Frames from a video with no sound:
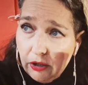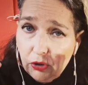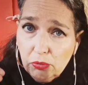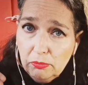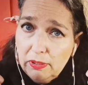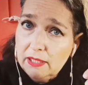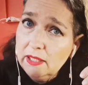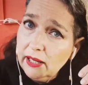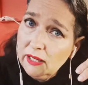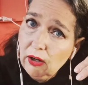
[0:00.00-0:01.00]
human being
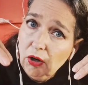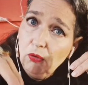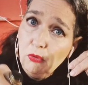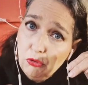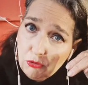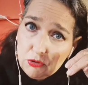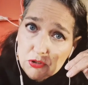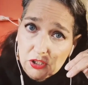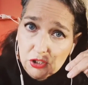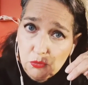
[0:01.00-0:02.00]
can go through
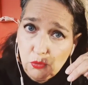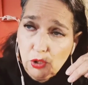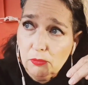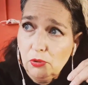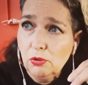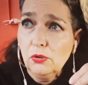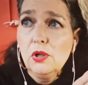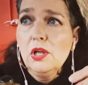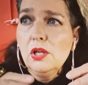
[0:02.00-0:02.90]
such a wormhole.